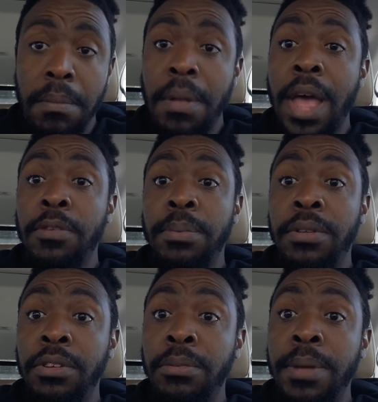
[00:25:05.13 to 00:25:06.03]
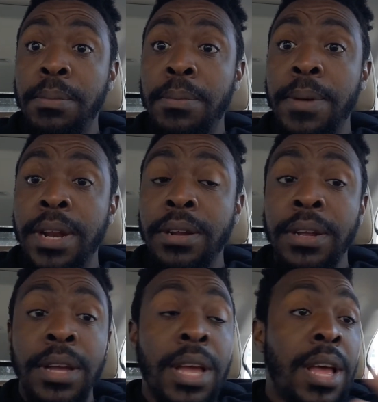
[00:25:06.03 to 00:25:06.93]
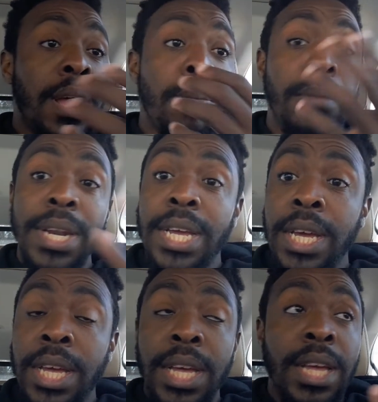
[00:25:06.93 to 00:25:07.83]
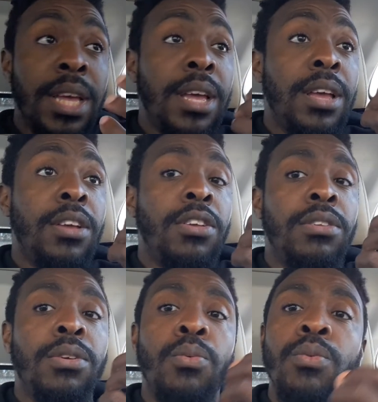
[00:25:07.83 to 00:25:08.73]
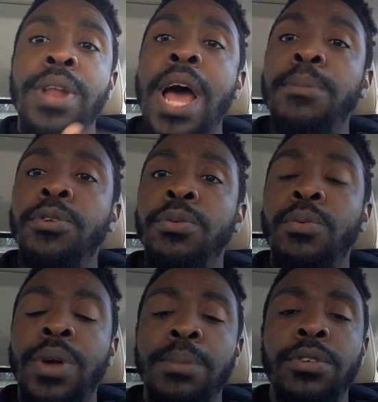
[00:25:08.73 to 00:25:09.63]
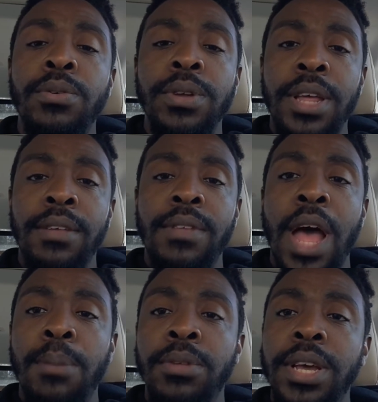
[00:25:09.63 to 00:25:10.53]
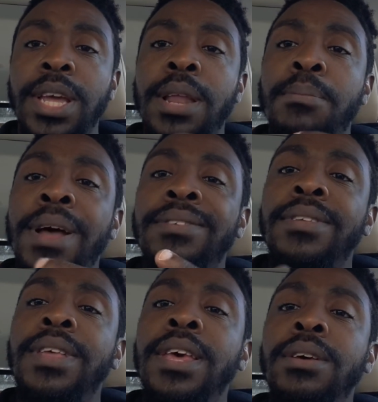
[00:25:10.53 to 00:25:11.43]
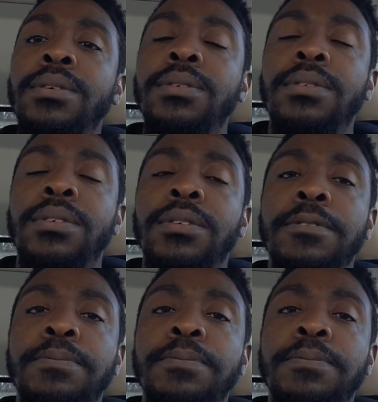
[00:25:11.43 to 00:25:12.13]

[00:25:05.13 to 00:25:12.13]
It has potential to make me better. Money. So now what I'm doing is I'm looking at my skills.